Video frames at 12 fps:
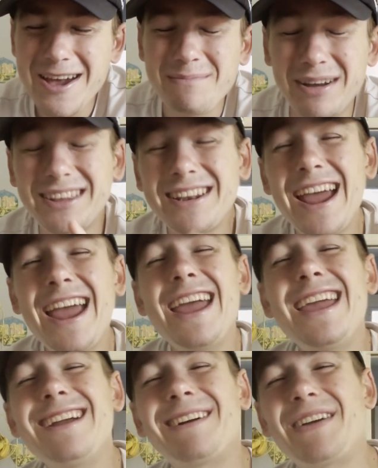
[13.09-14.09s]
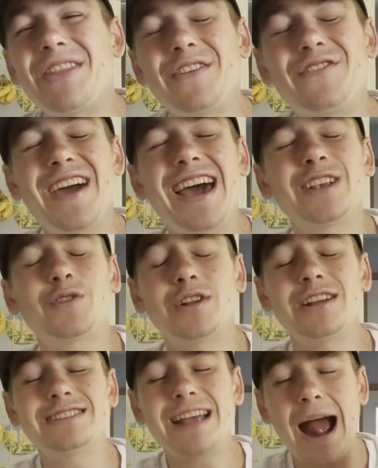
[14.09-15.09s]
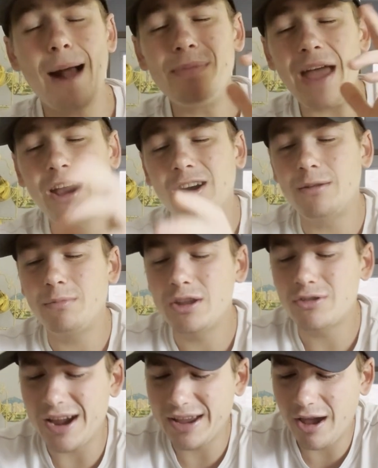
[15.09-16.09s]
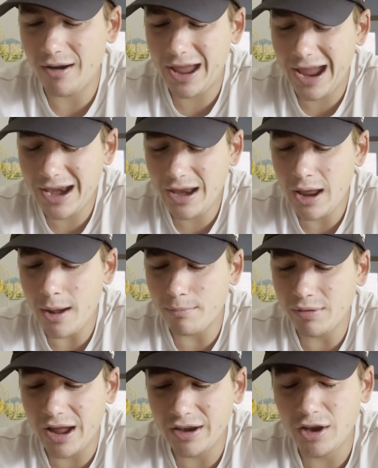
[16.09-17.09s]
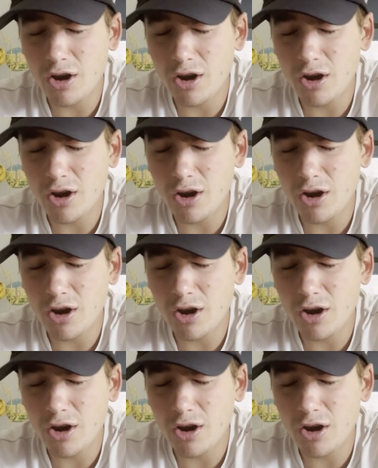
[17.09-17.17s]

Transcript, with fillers: But today here on the Fast Foodies, I'm not going to be trying out any blondie.